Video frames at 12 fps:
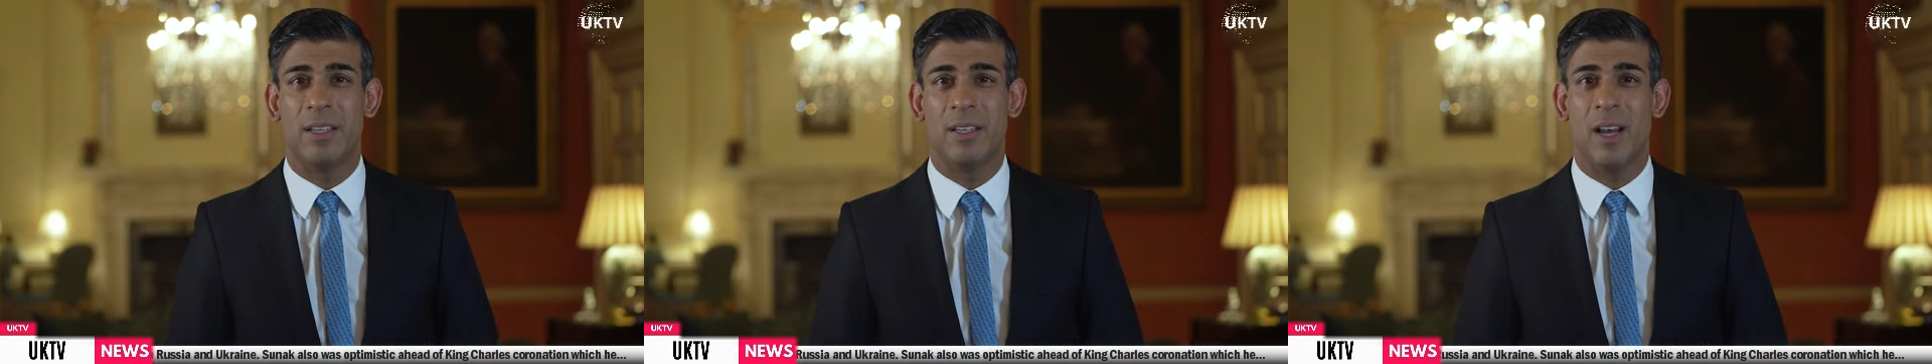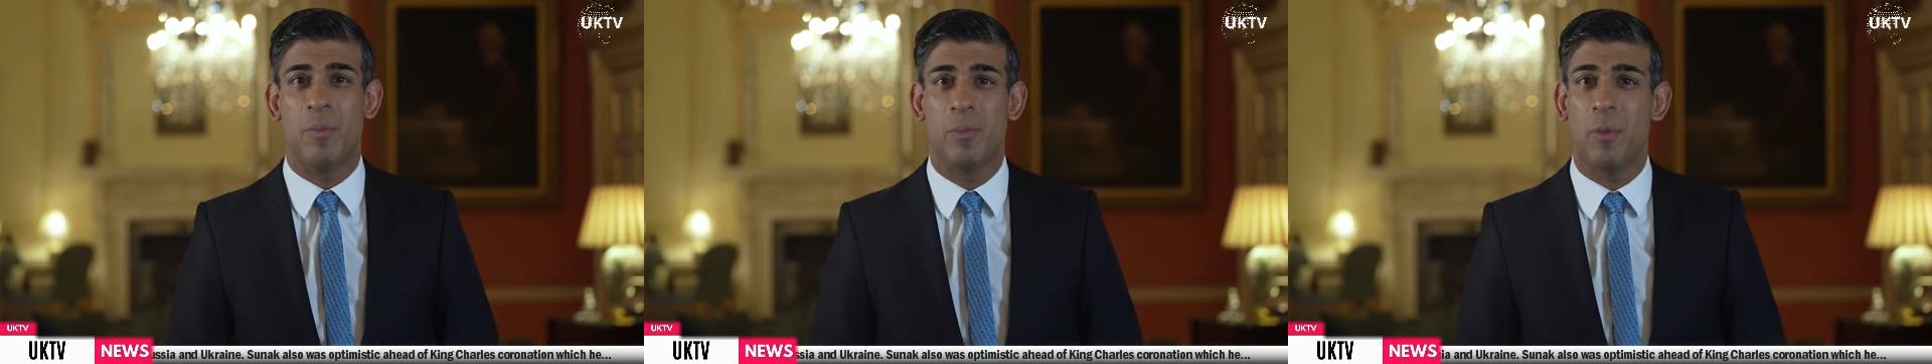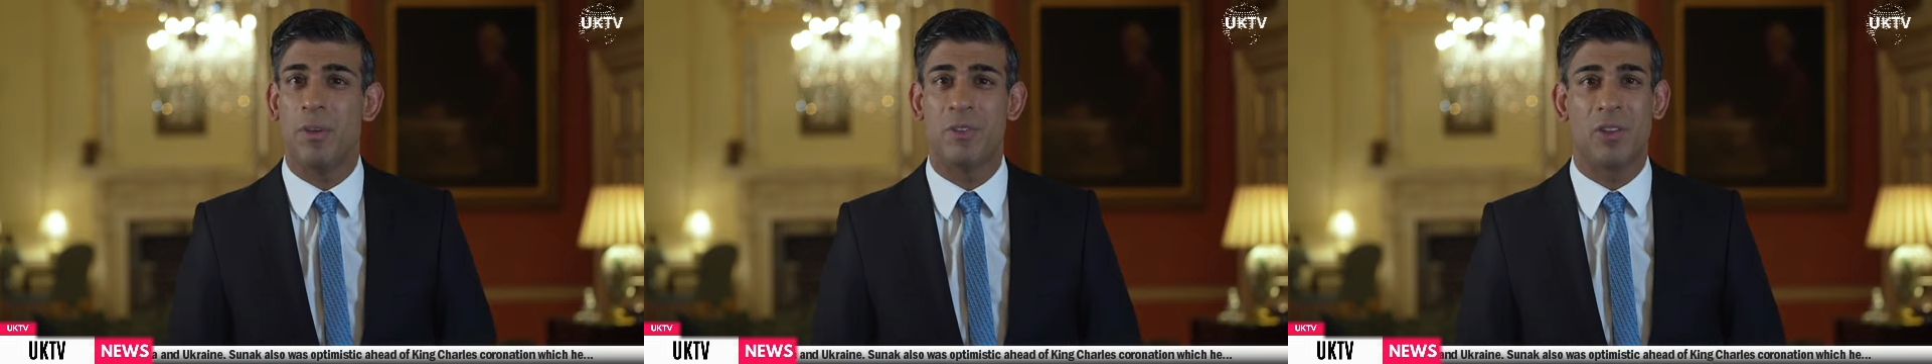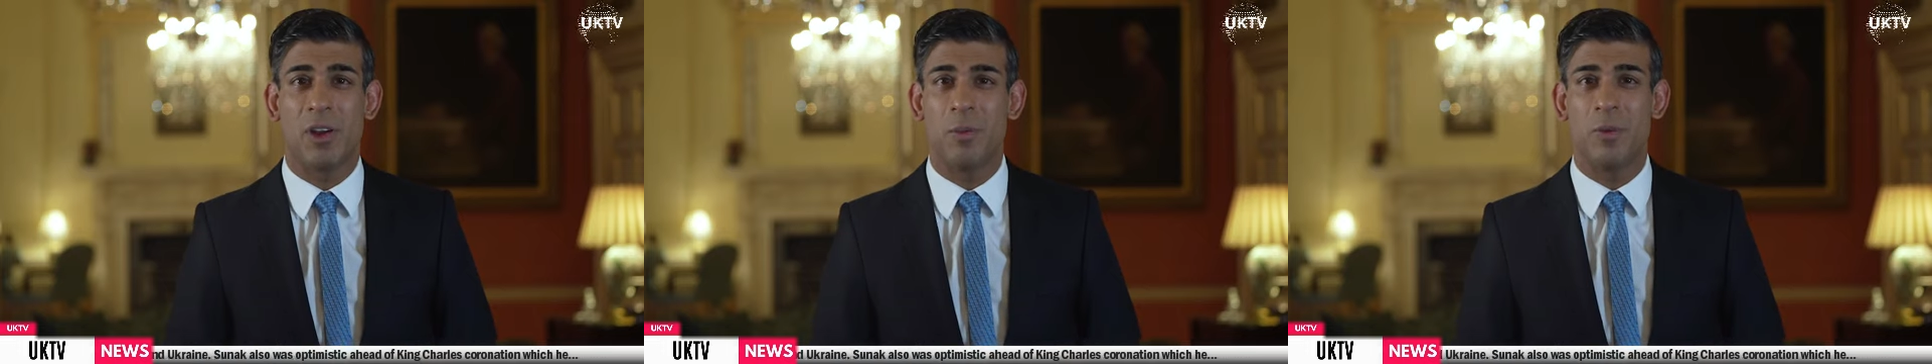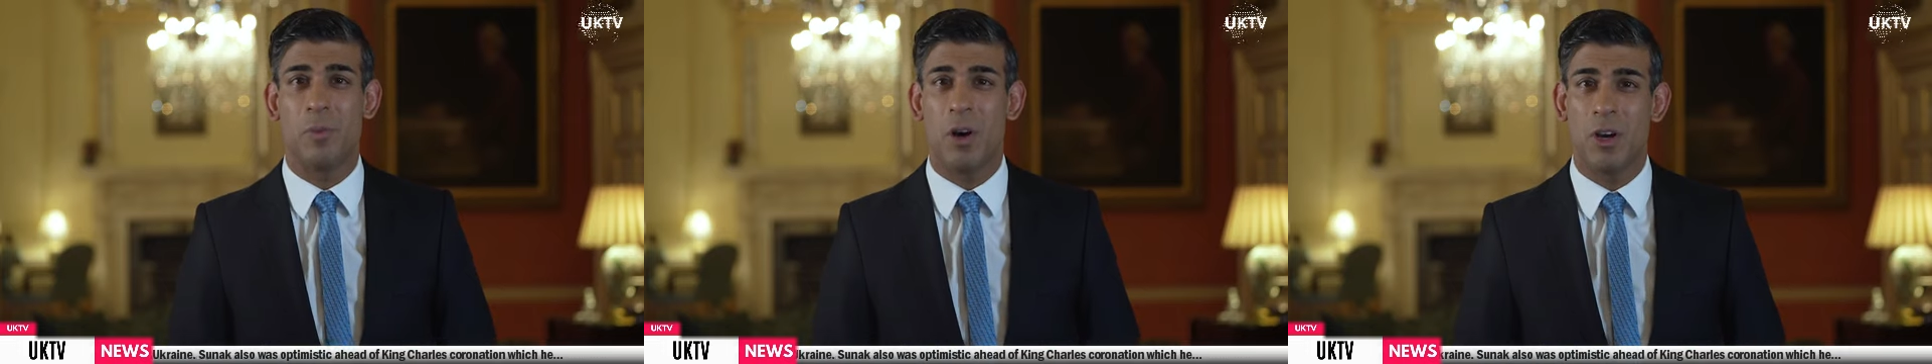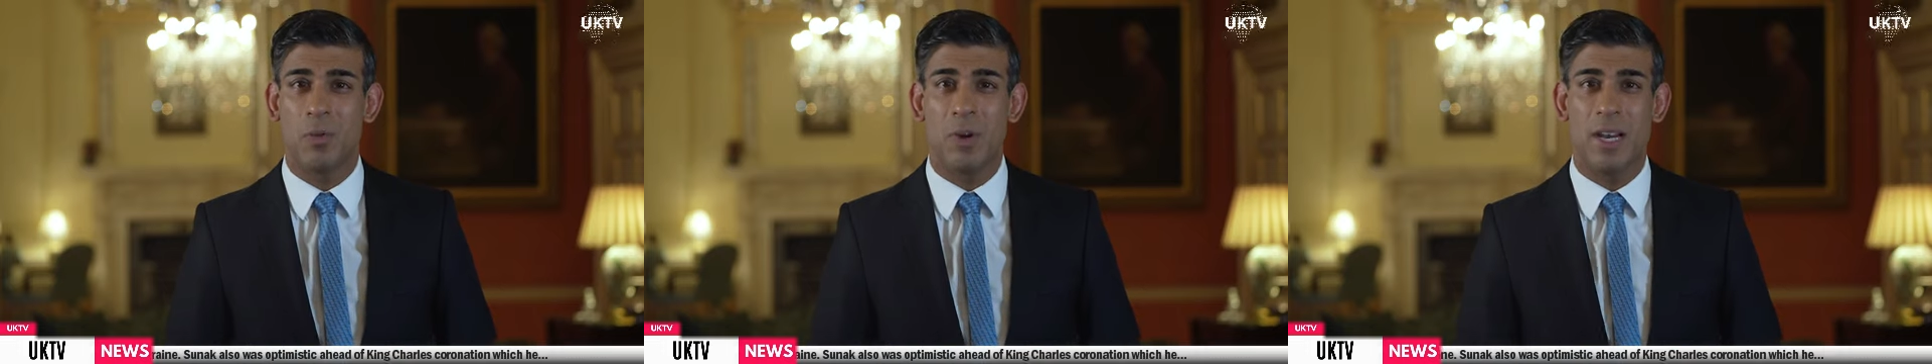and promised I would
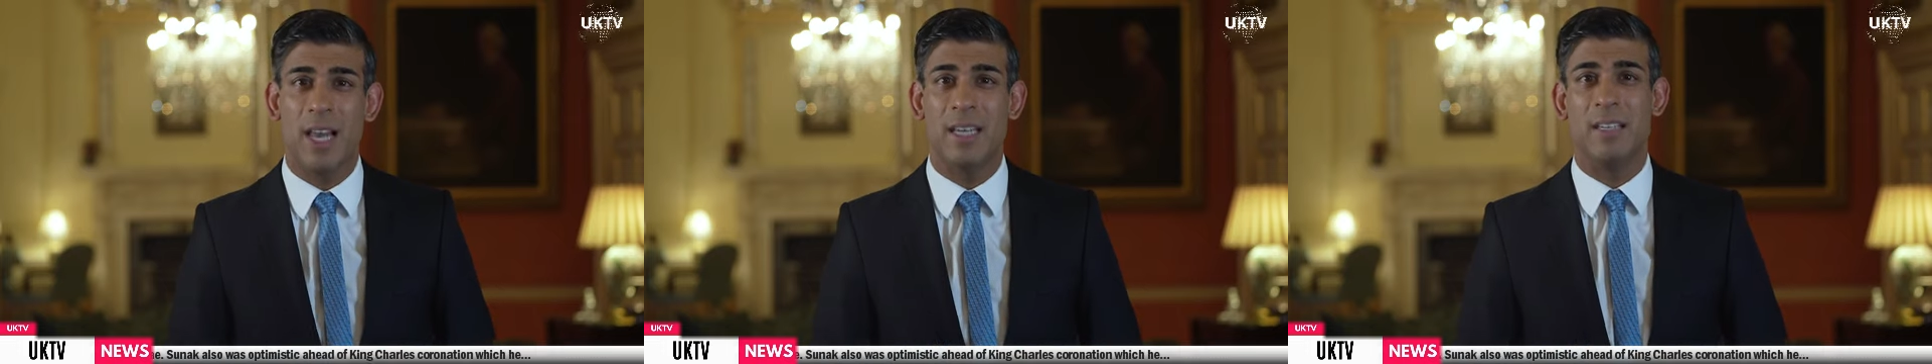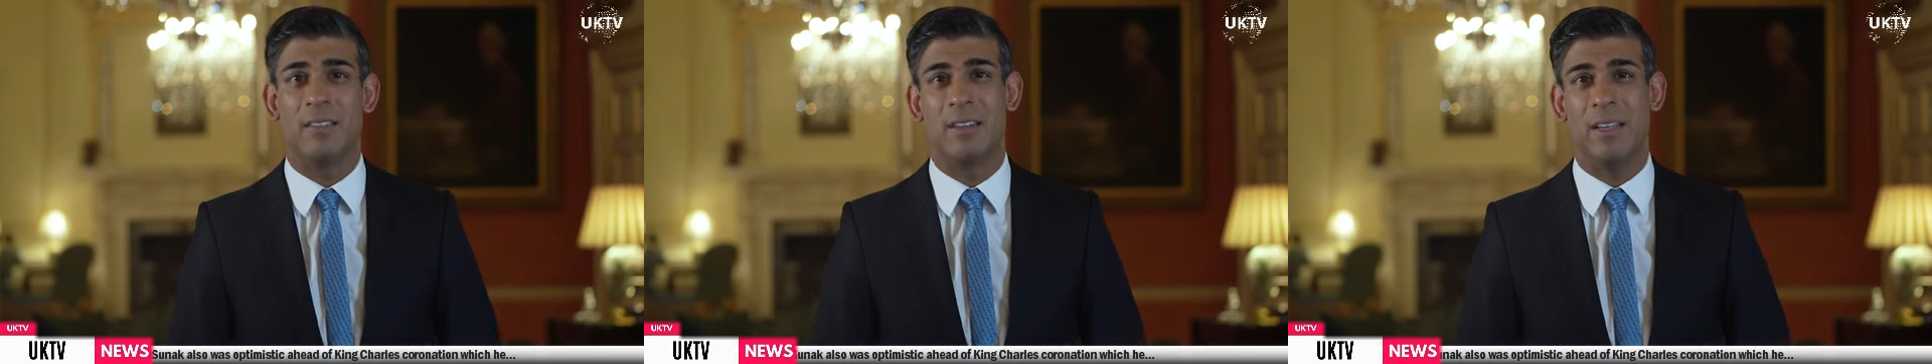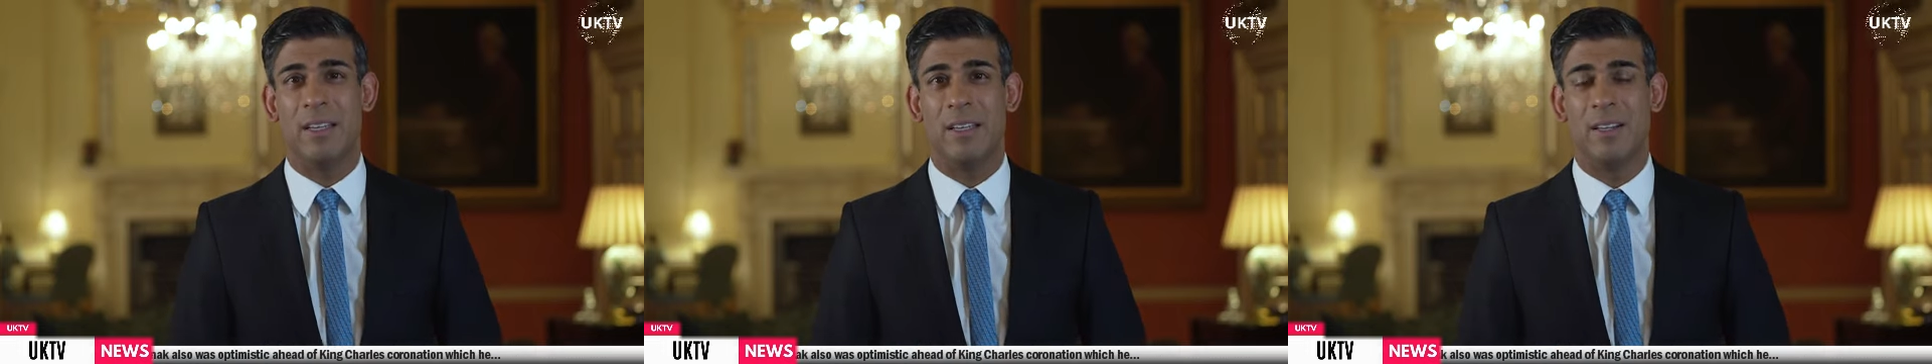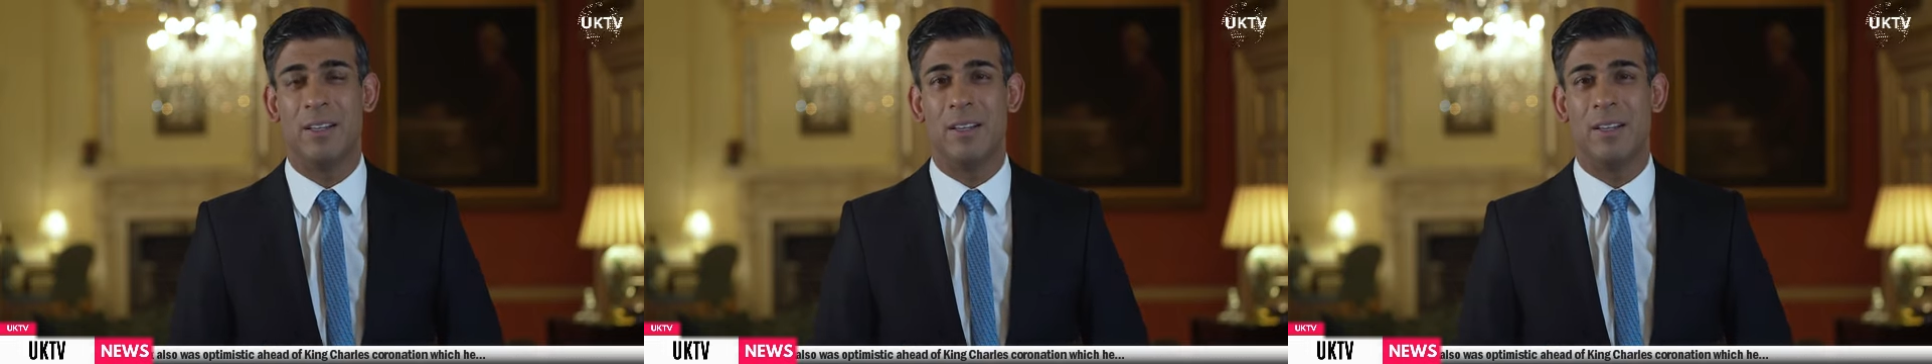work relentlessly